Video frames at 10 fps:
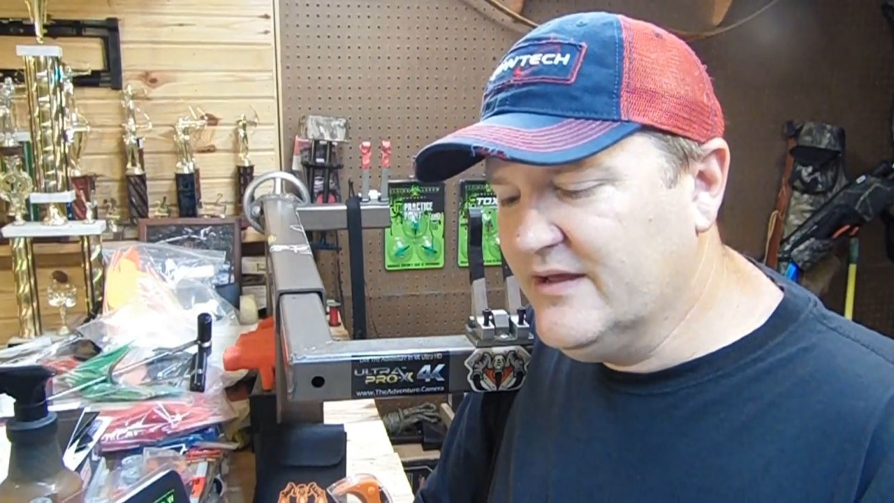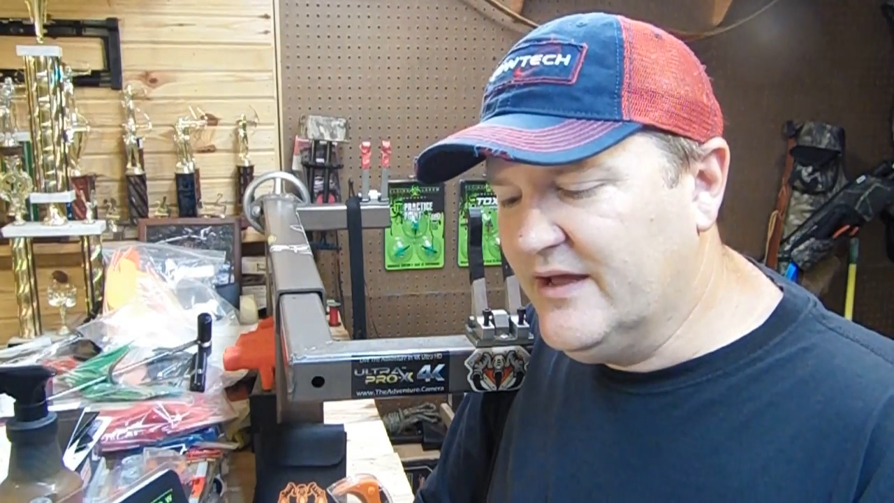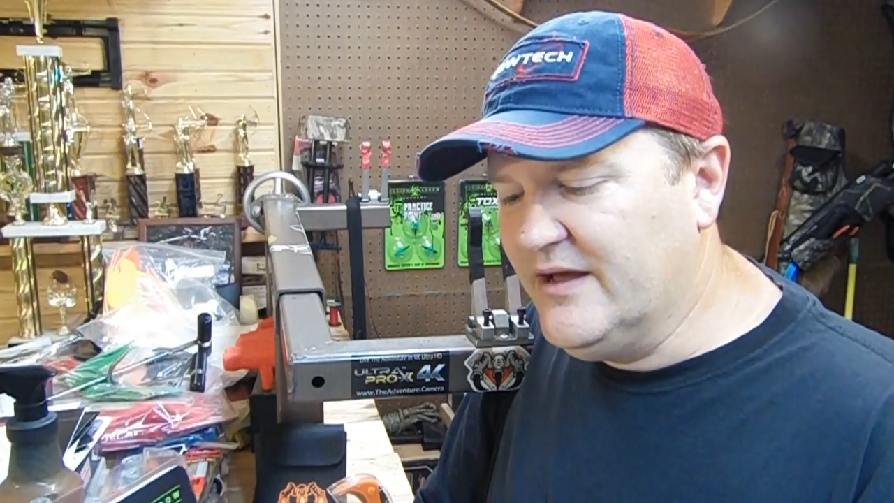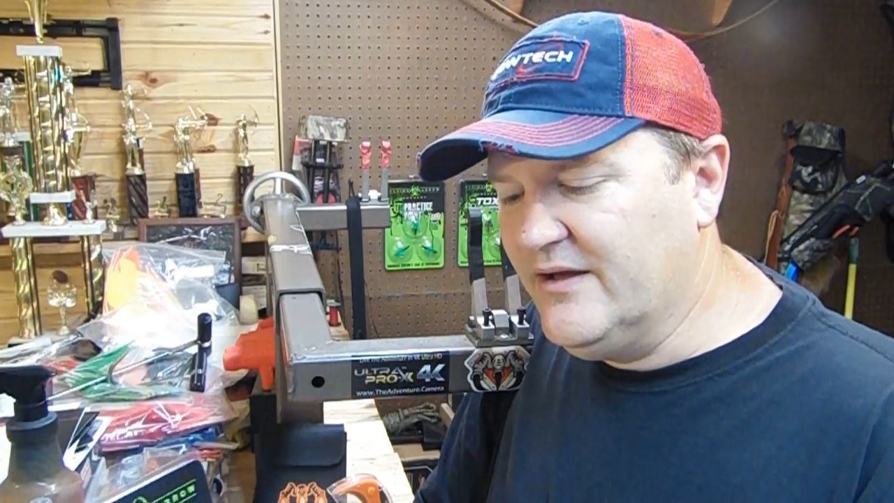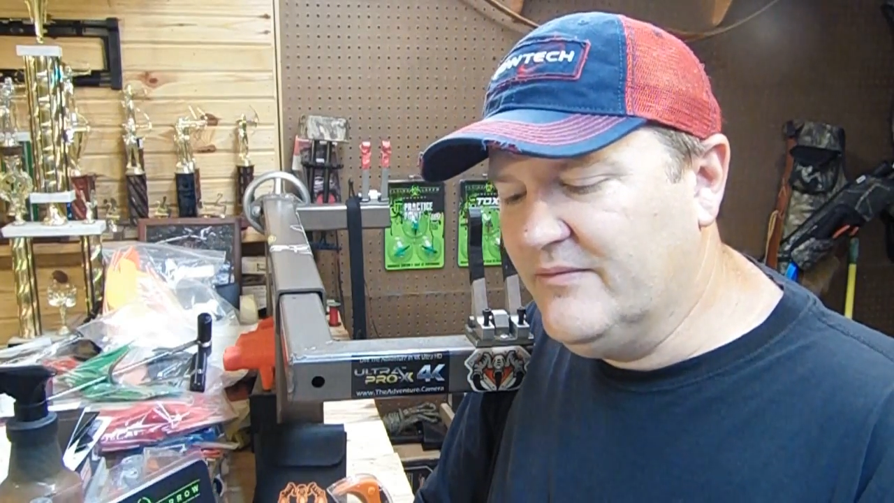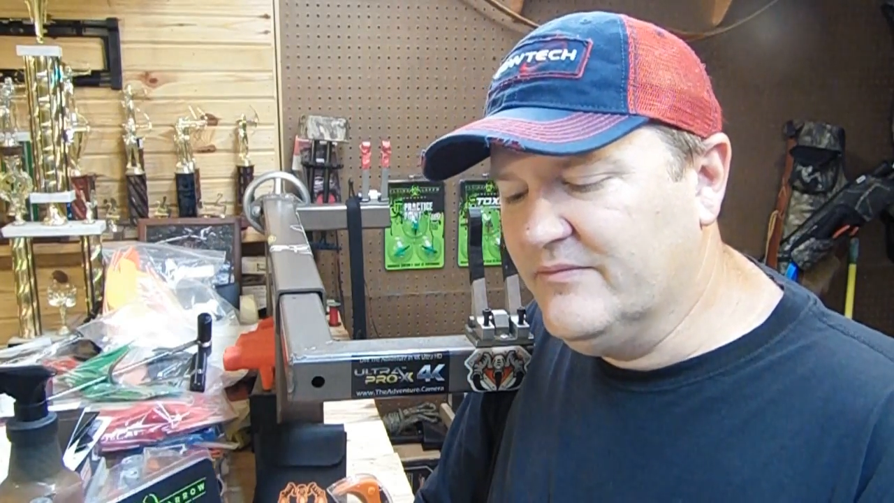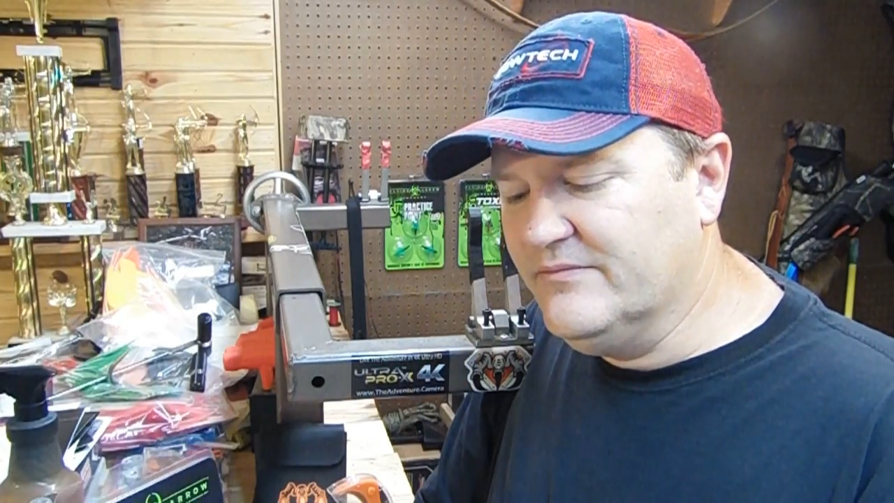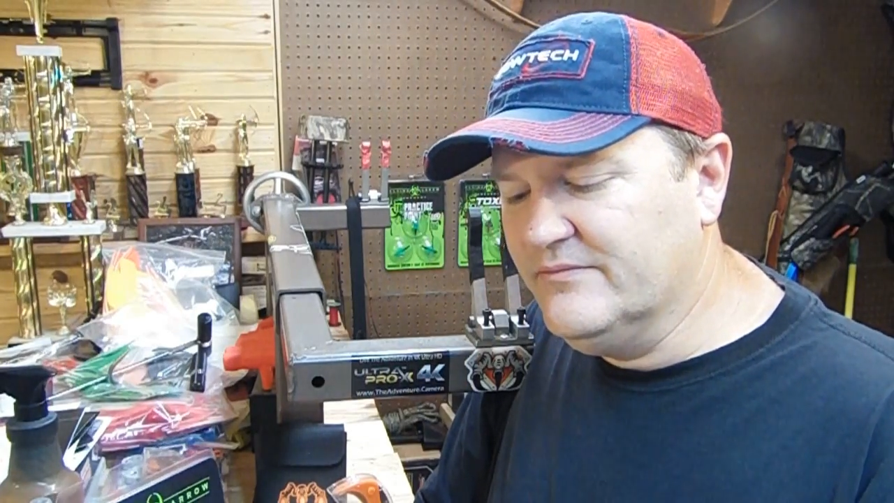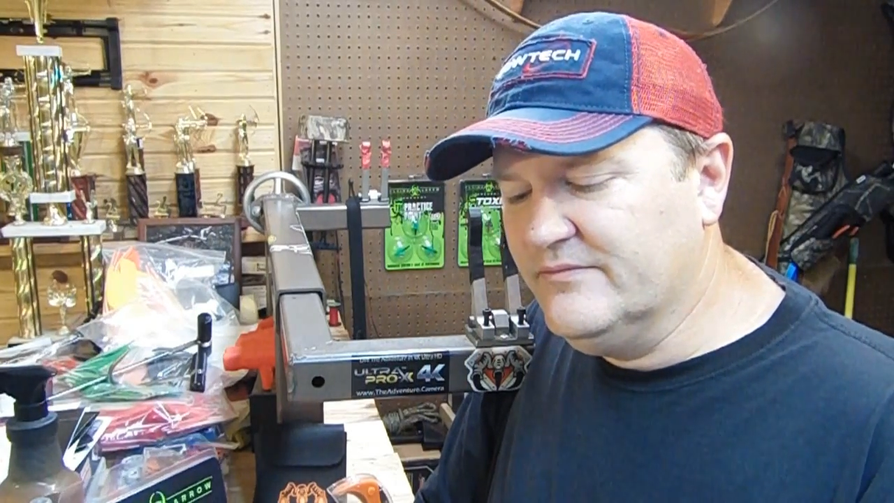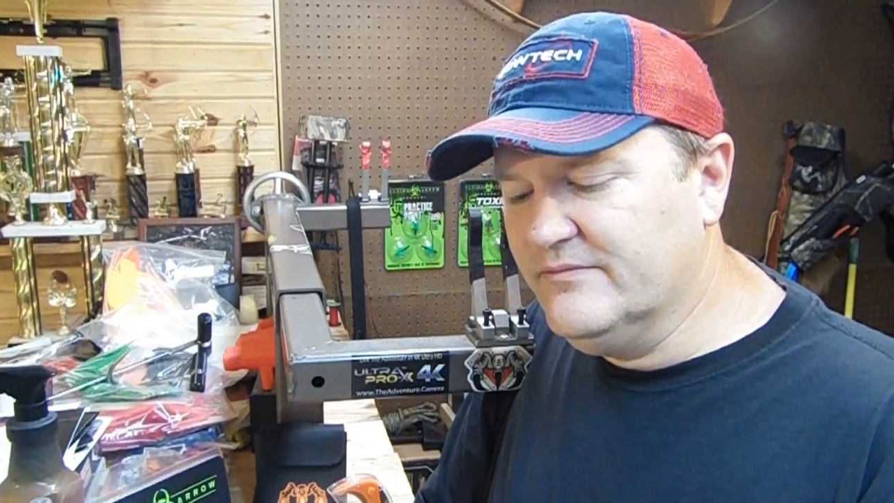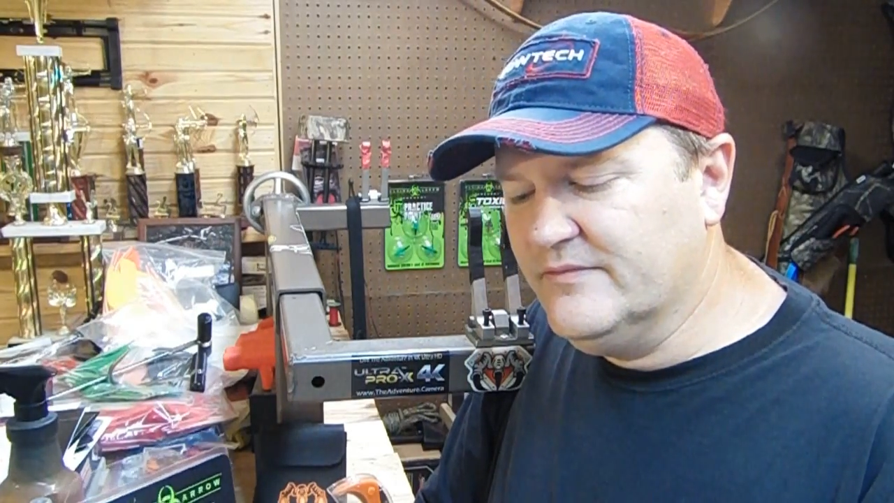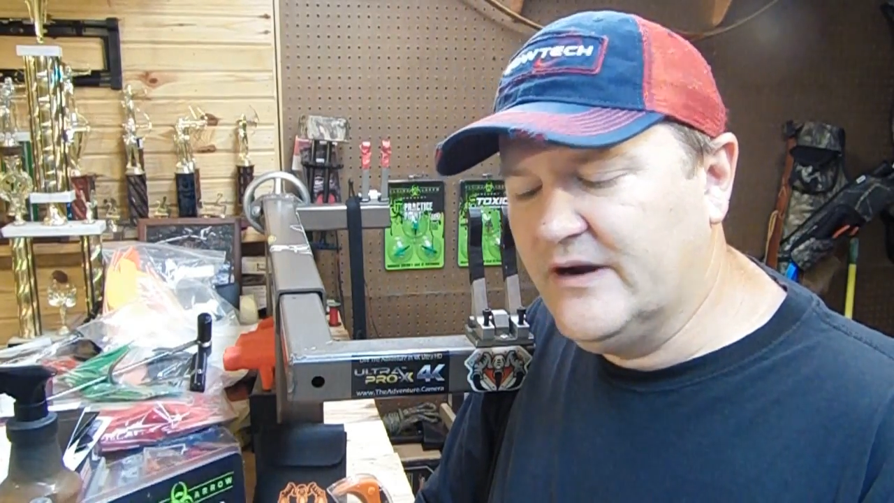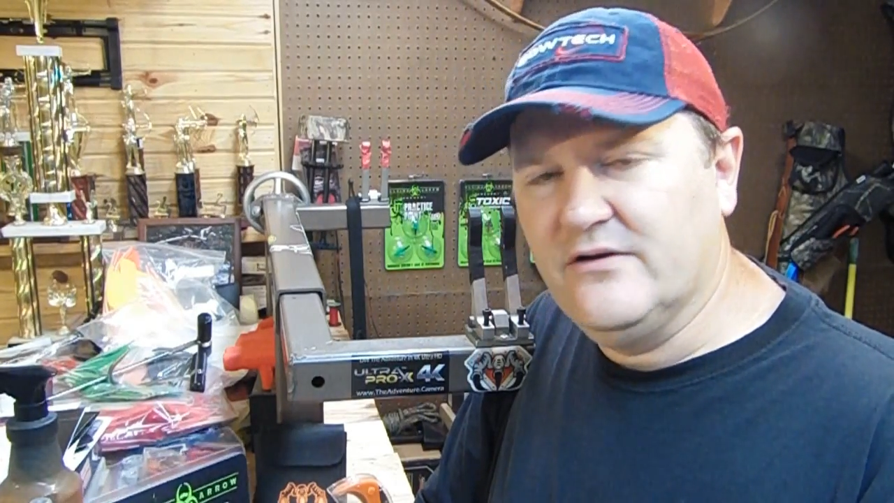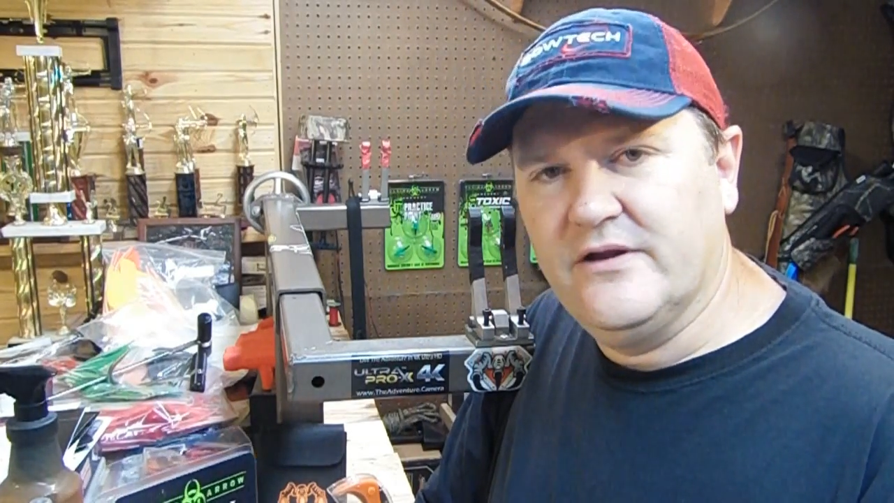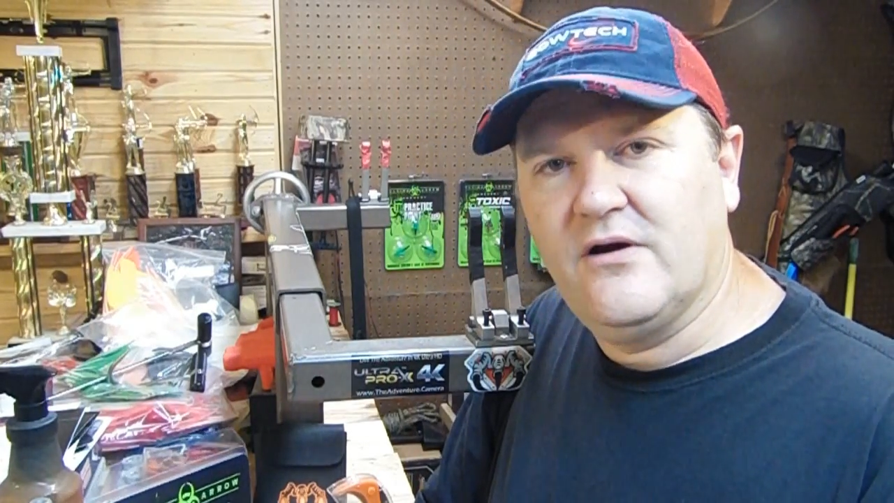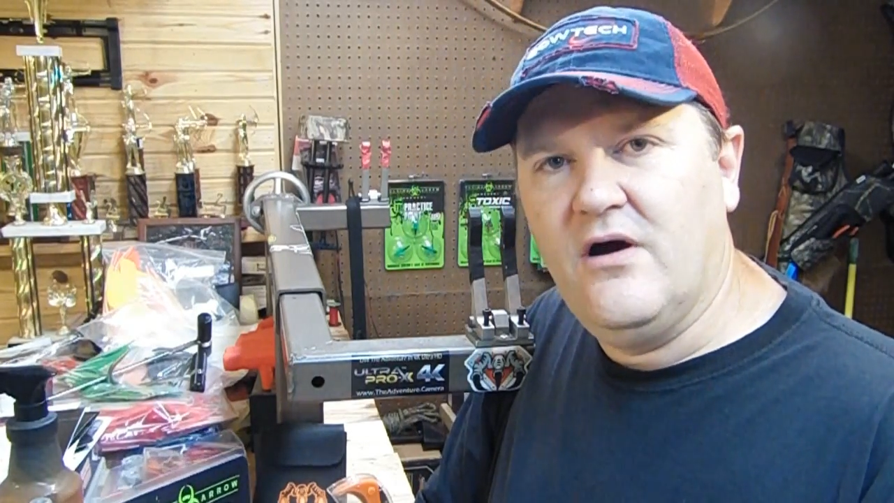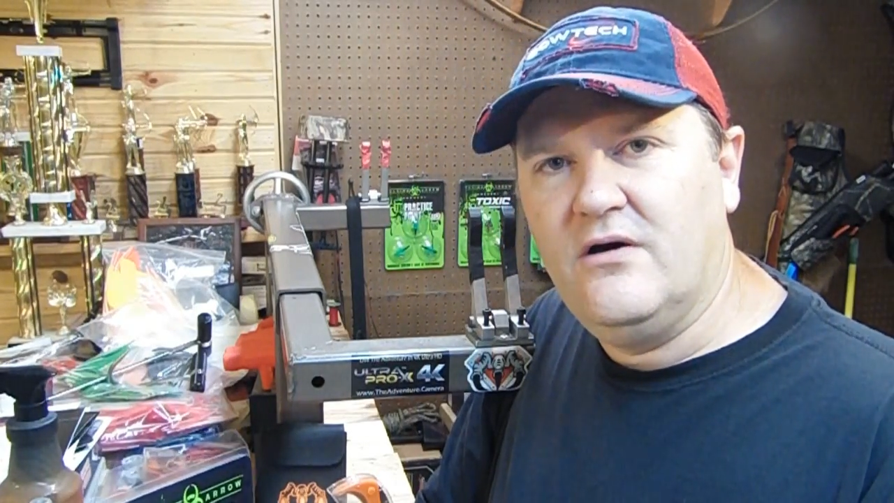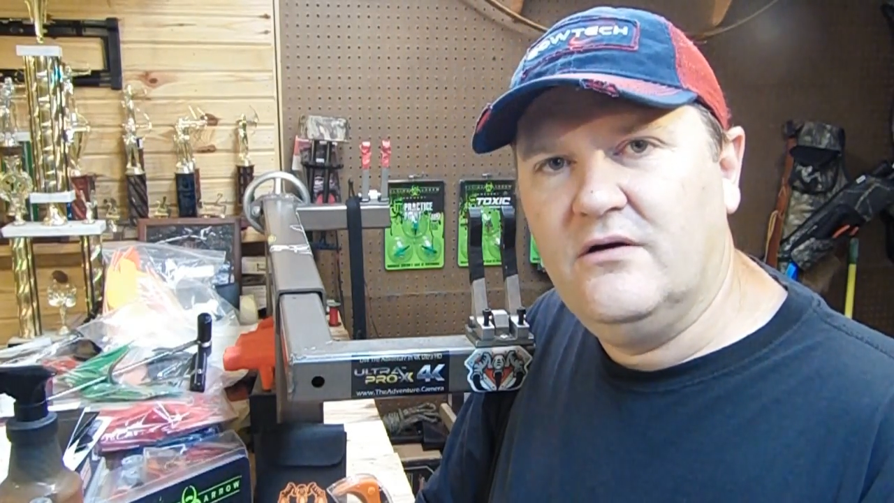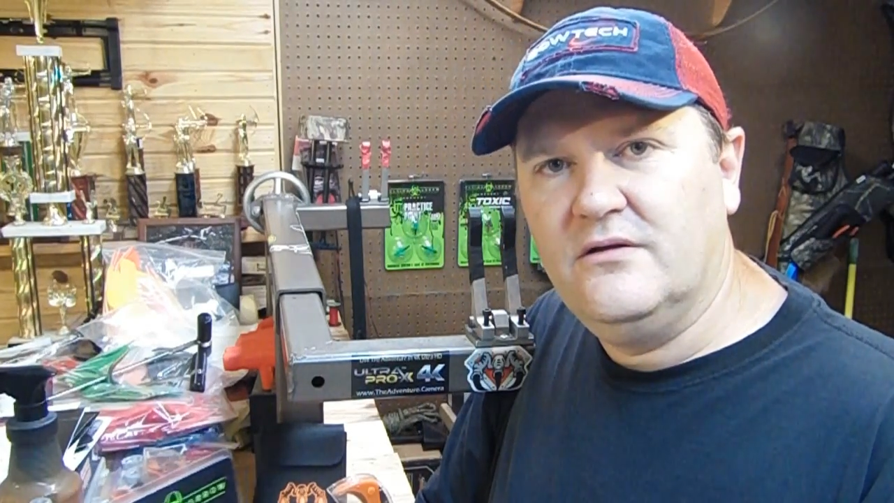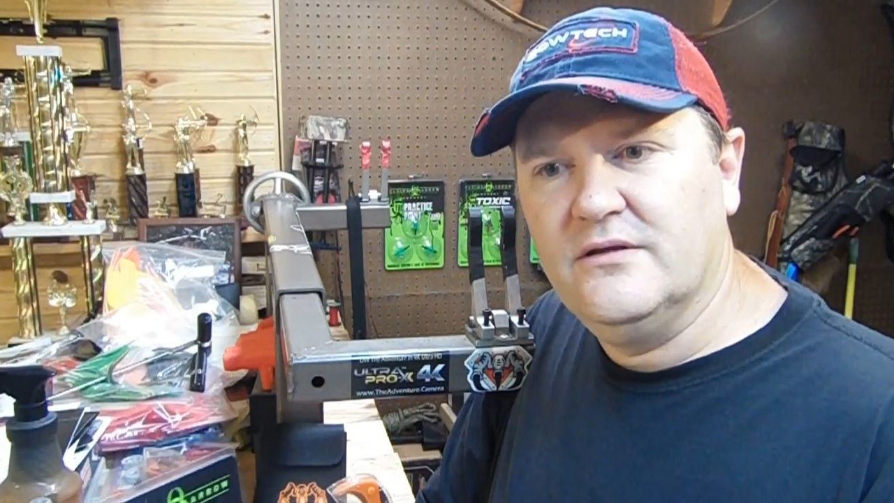Um, they're, they're
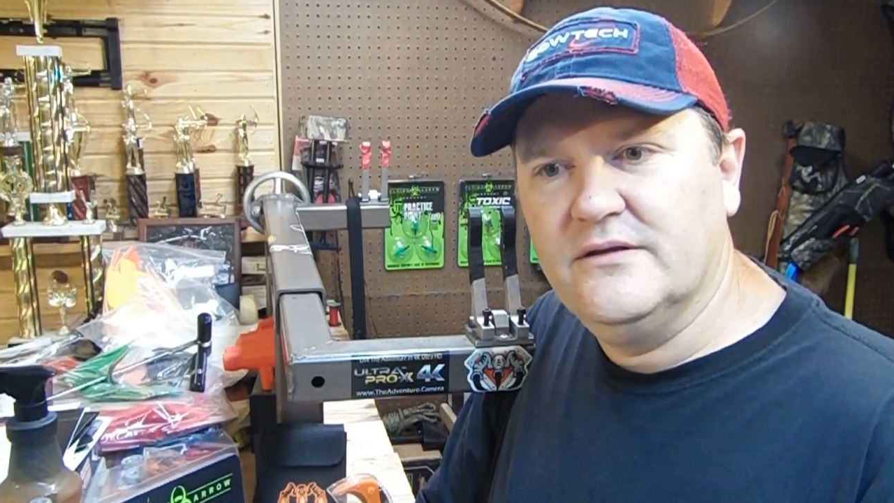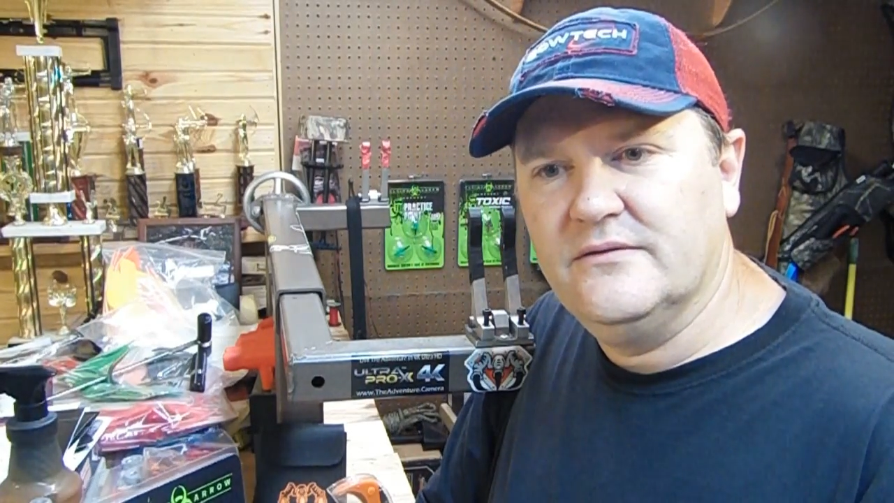all